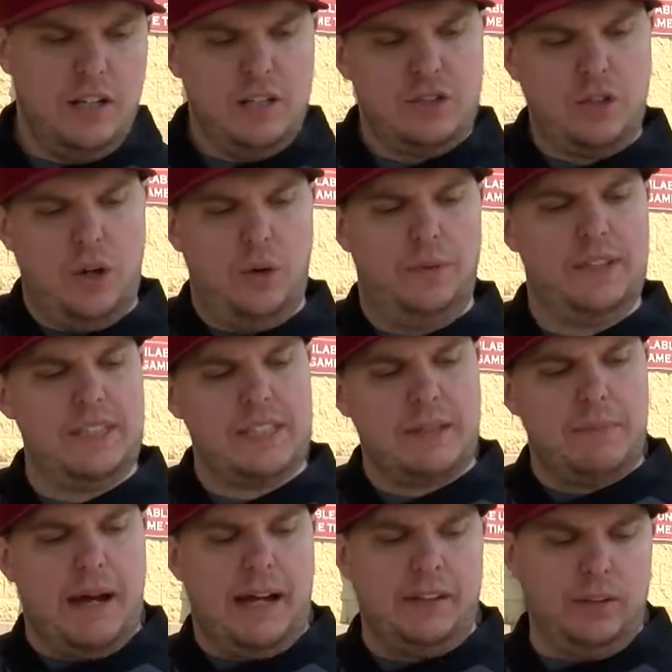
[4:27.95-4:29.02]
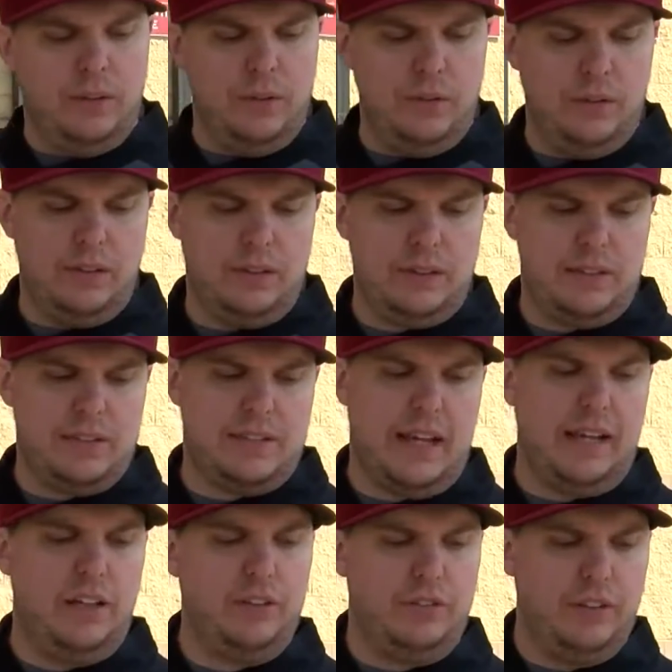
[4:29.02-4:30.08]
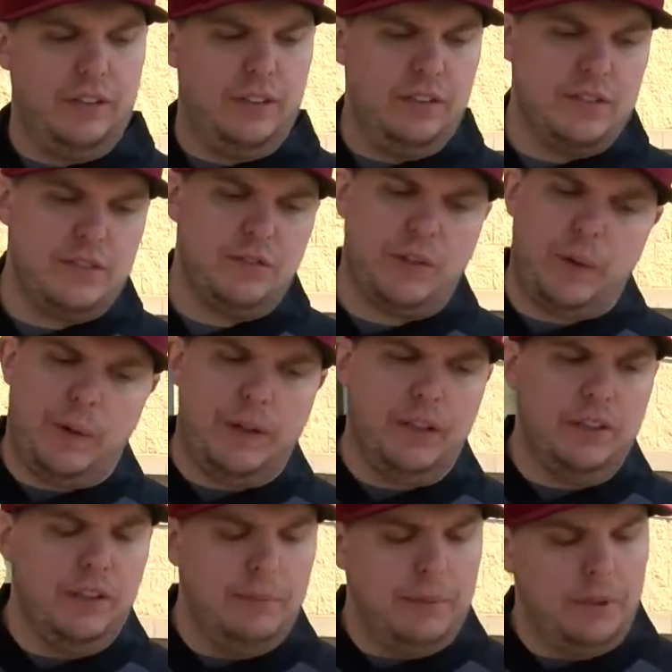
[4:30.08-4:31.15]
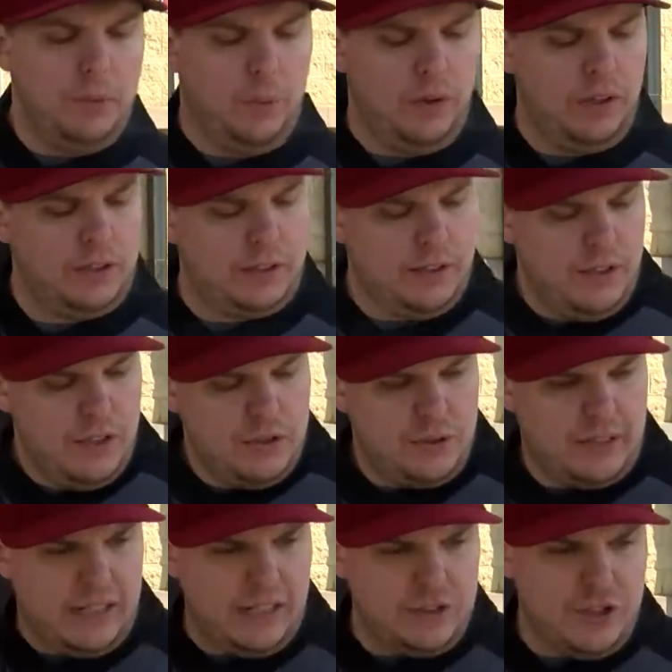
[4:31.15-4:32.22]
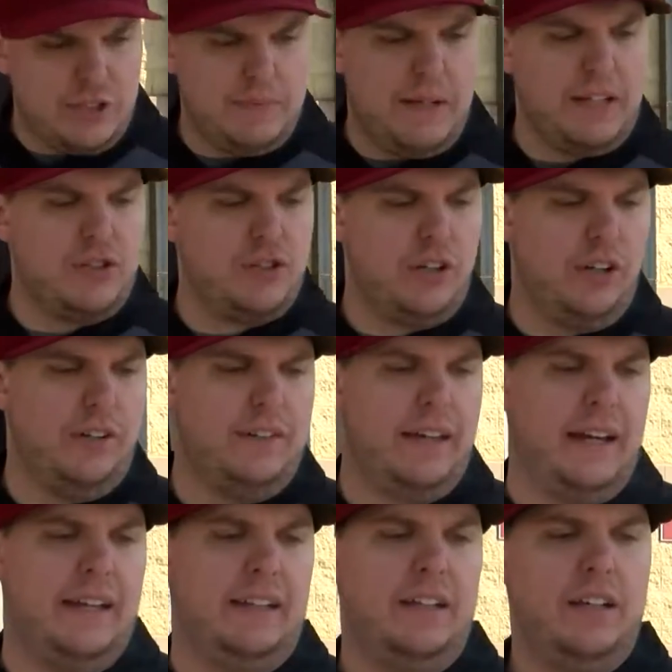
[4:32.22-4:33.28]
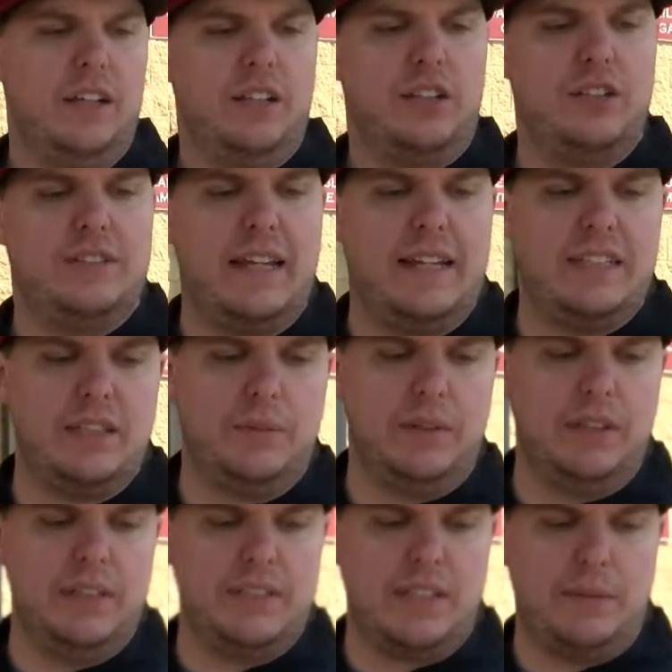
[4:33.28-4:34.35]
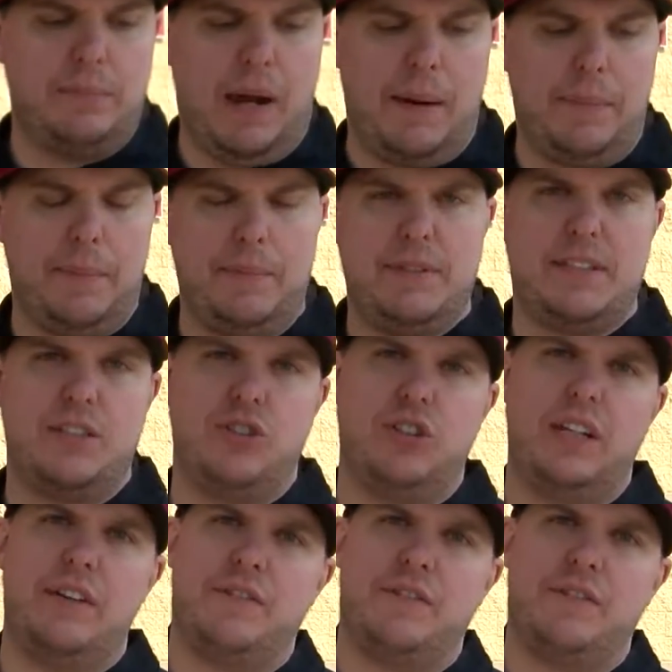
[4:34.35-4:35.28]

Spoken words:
So these Kamado style grills require a little bit of work. So you gotta just make sure that your daisy wheel is in the proper position.